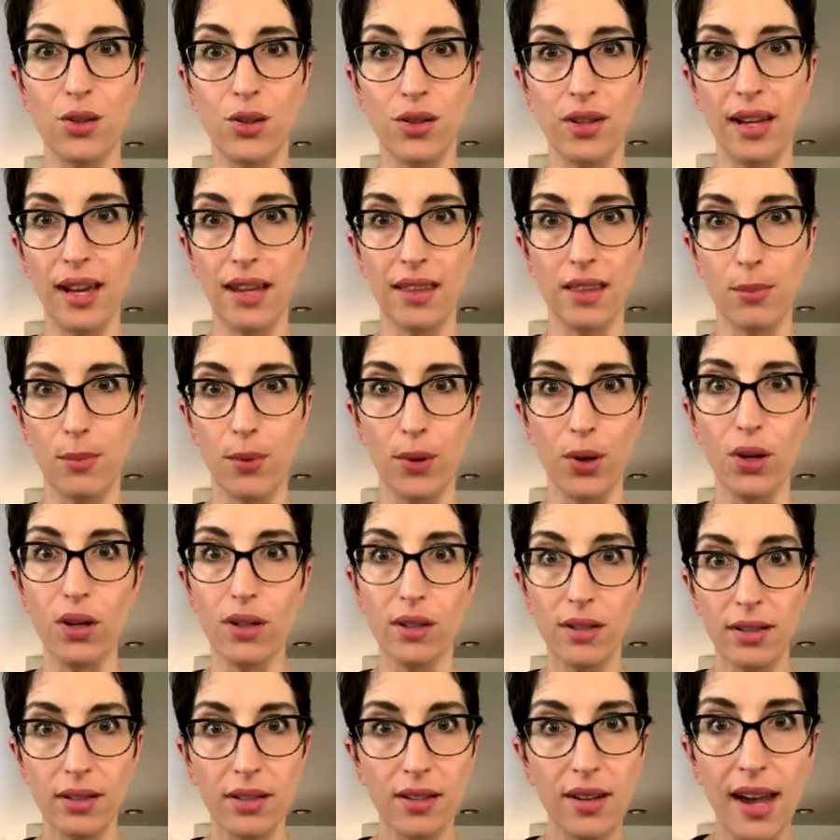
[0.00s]
can get the
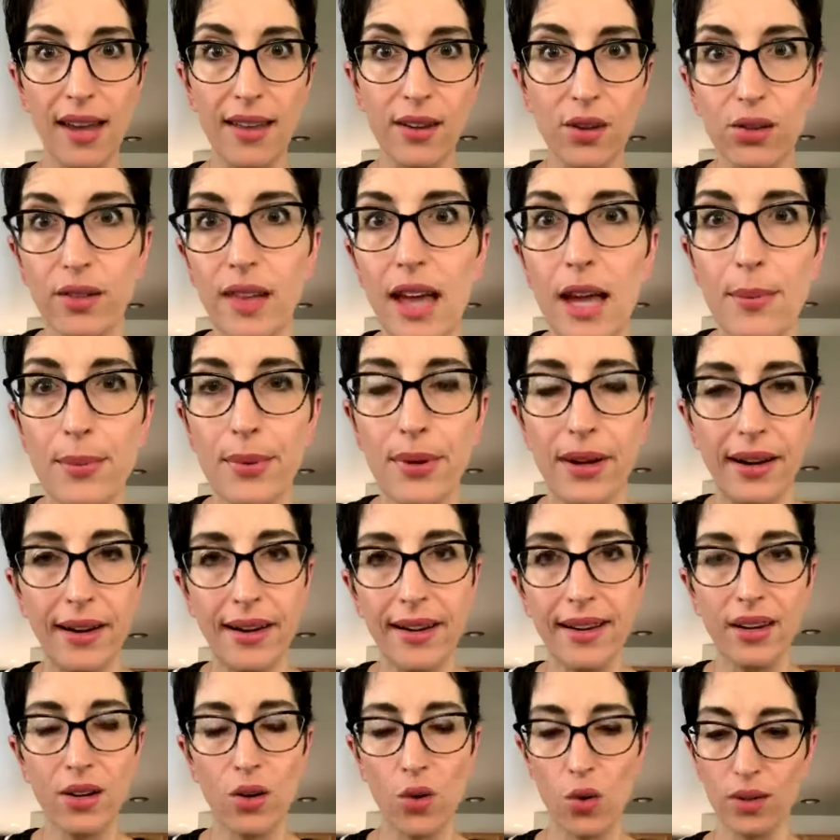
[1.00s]
book at your
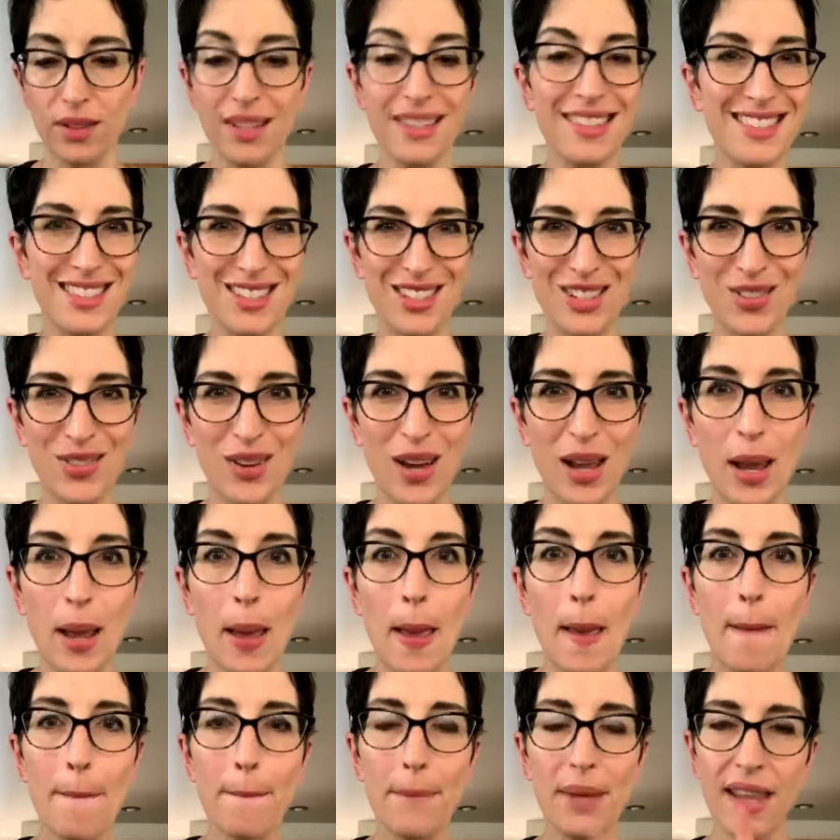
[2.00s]
library or listen to it.
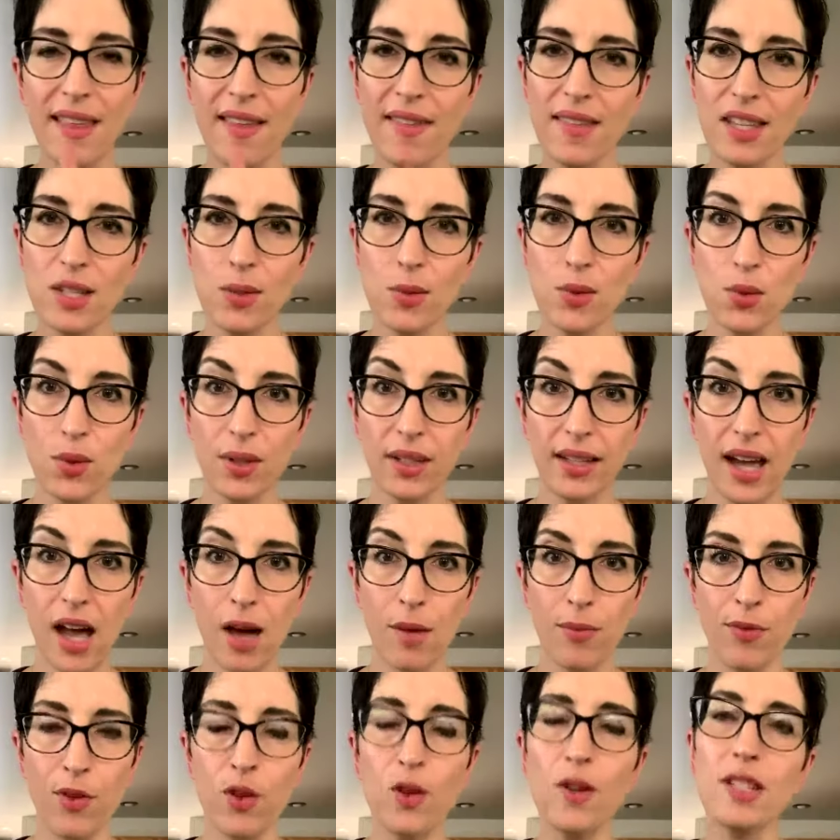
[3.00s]
But I thought this was really
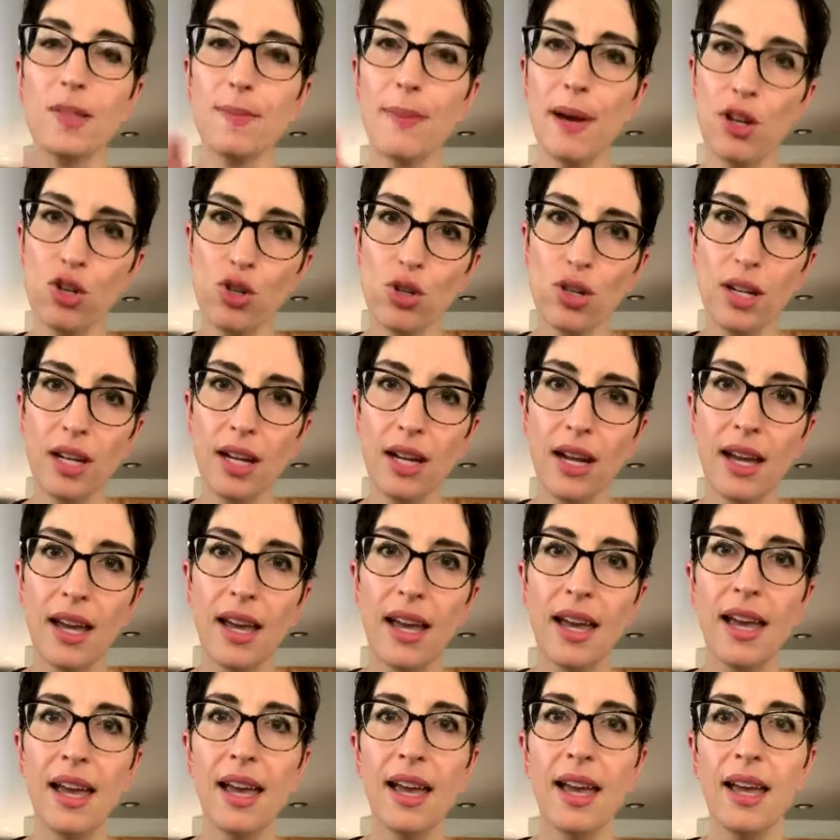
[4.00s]
helpful, especially
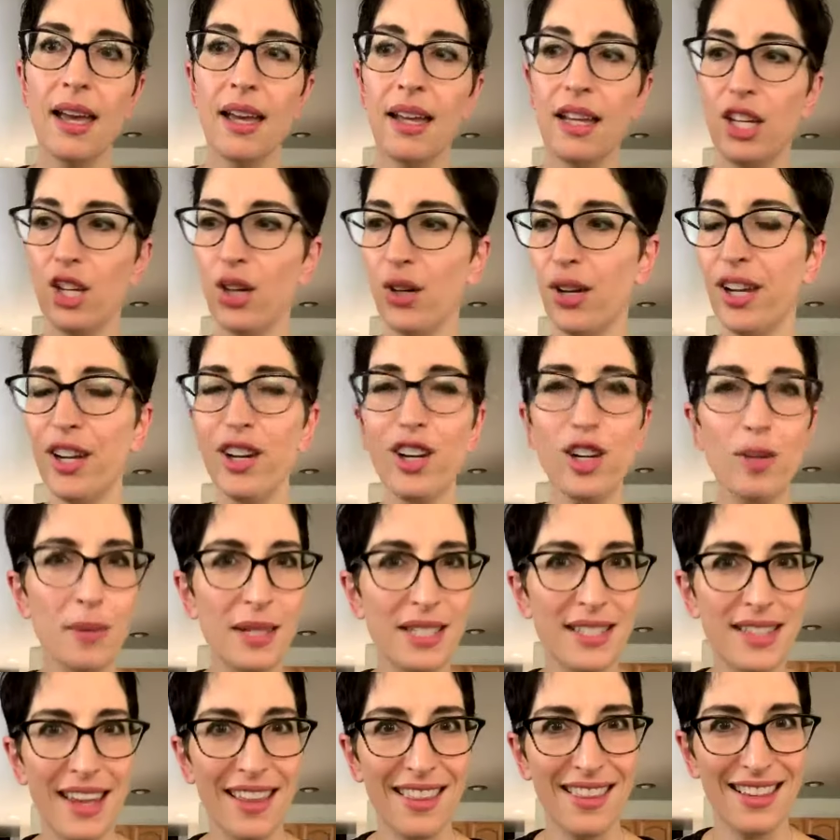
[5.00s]
you're hearing me
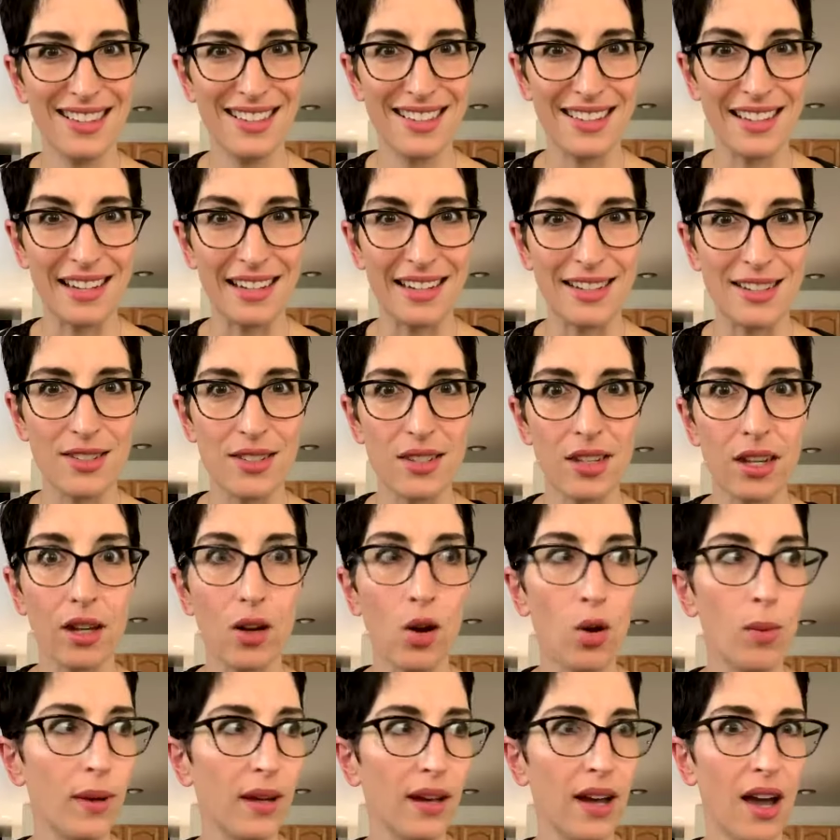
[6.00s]
say these things, like,
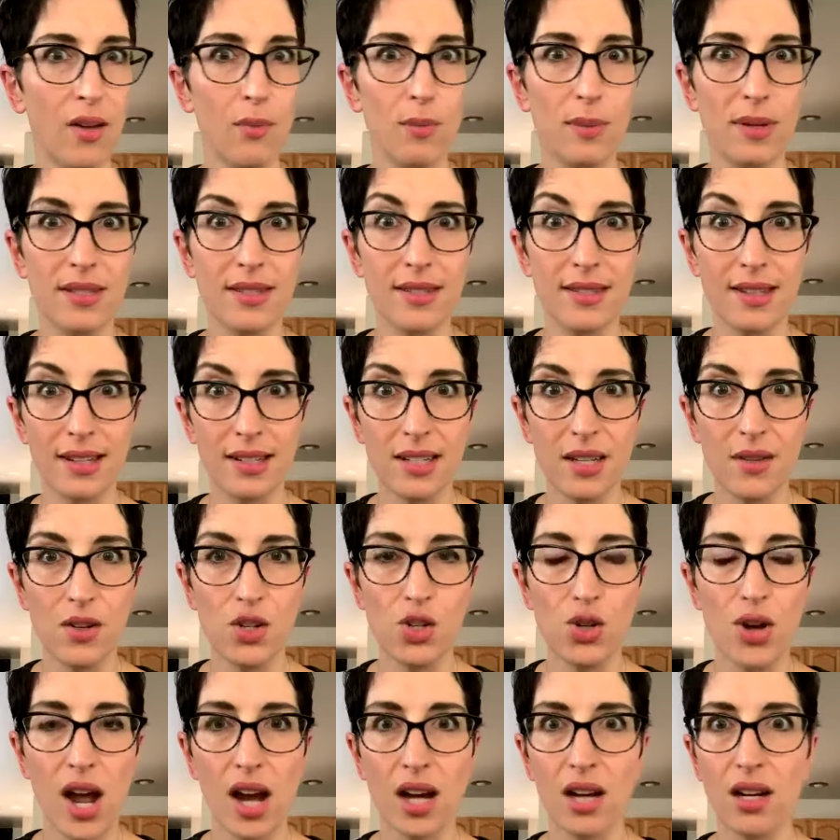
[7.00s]
oh my God, business activity
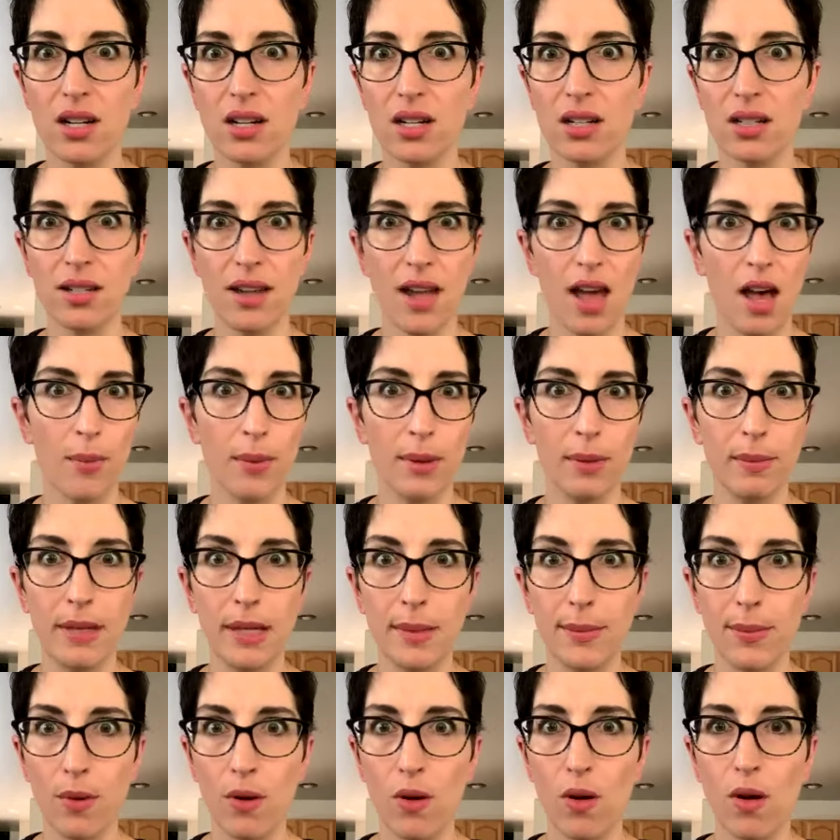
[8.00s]
trackers, helping
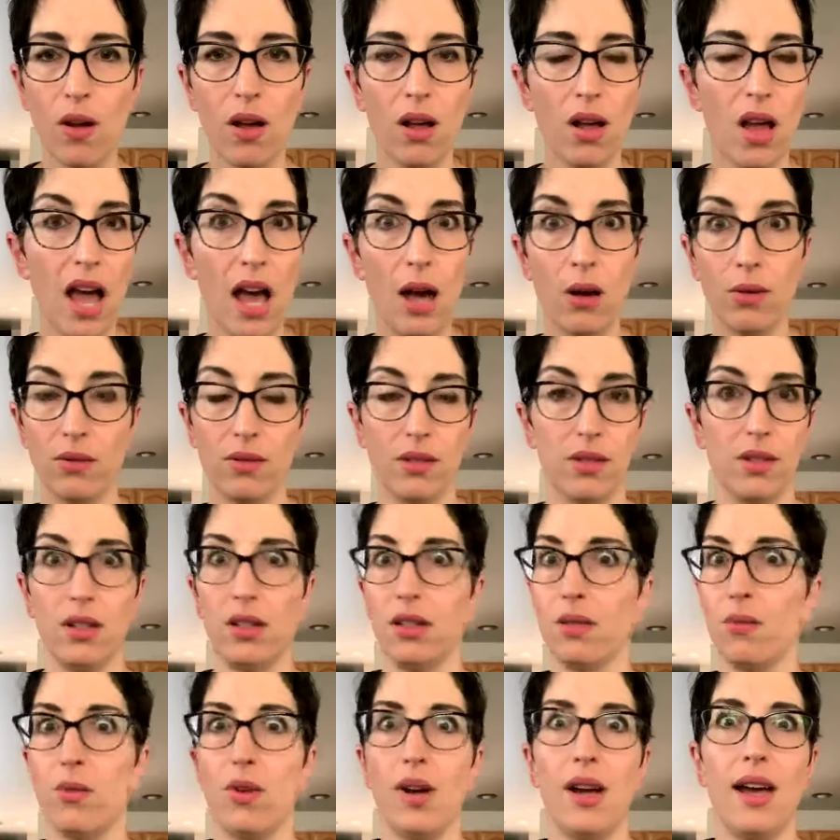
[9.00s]
people,
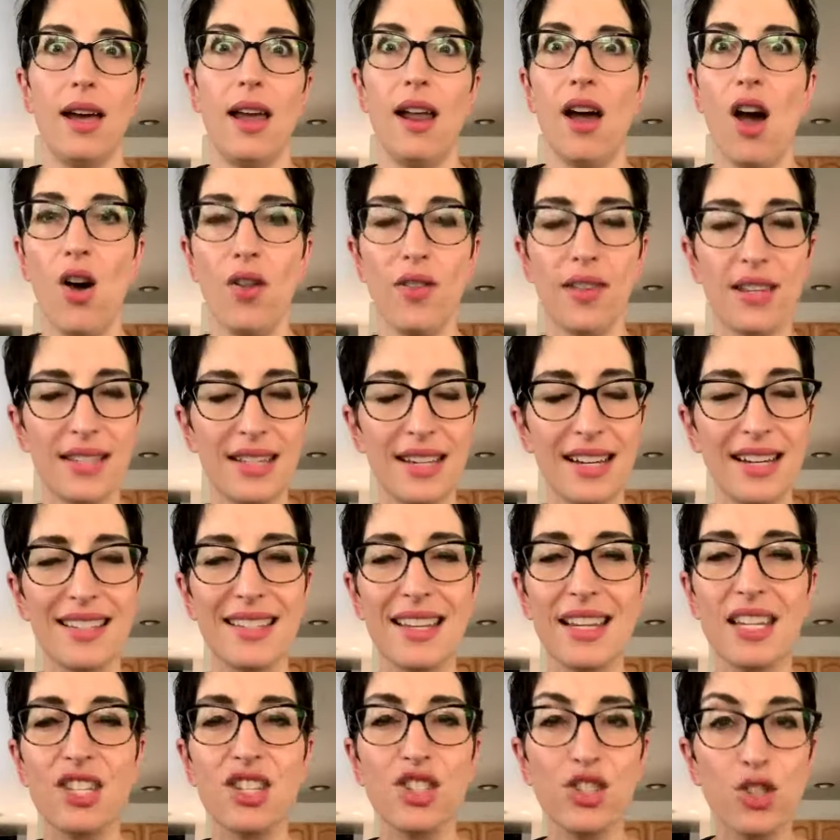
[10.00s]
all these
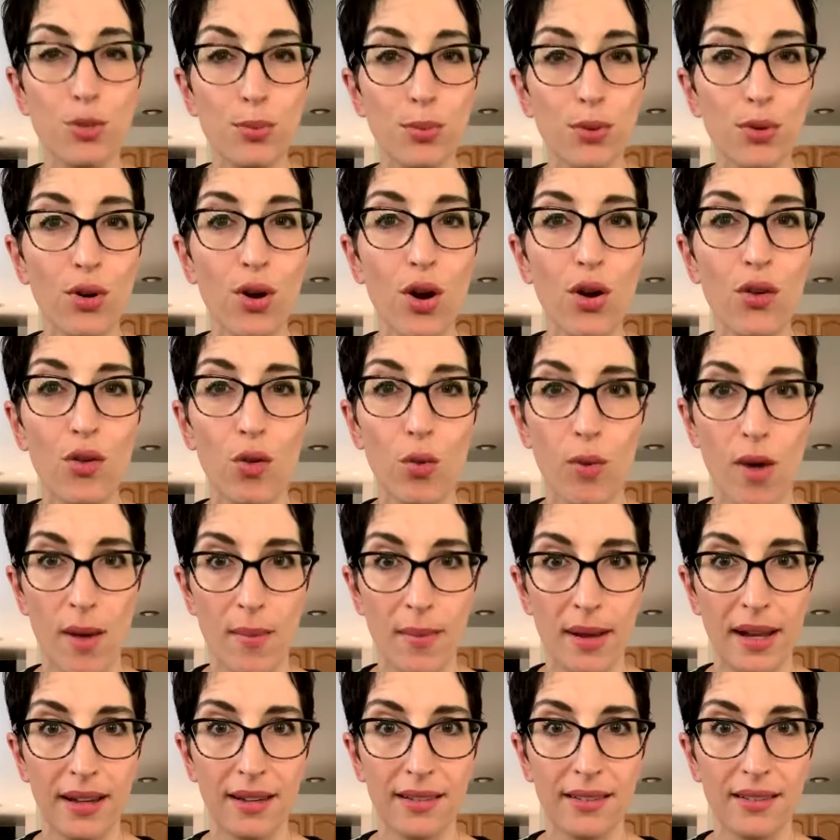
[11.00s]
things. It's super
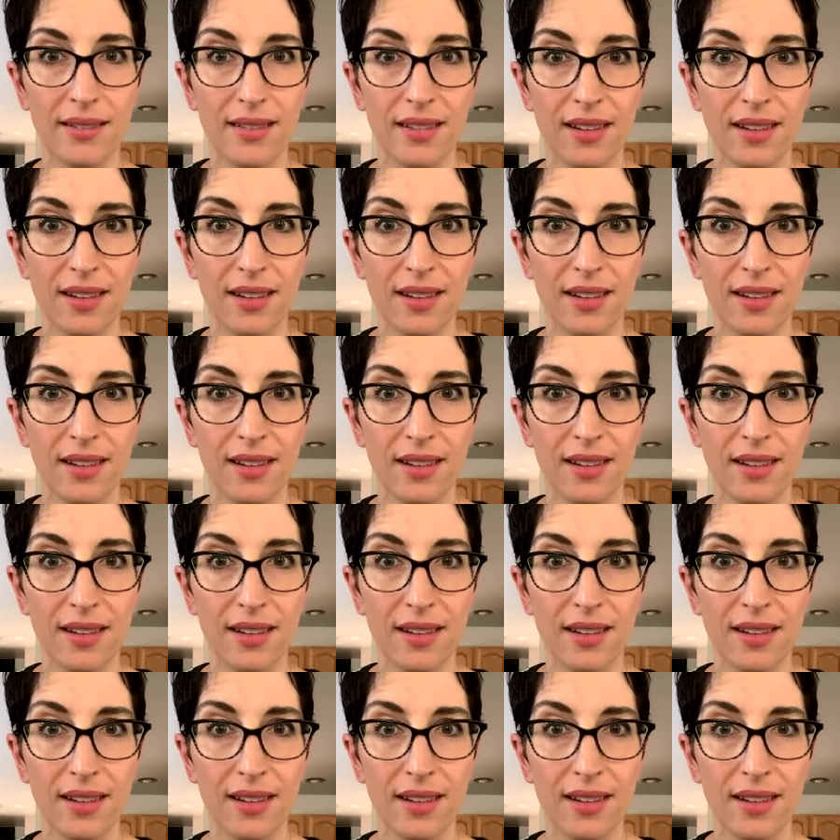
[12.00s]
overwhelming.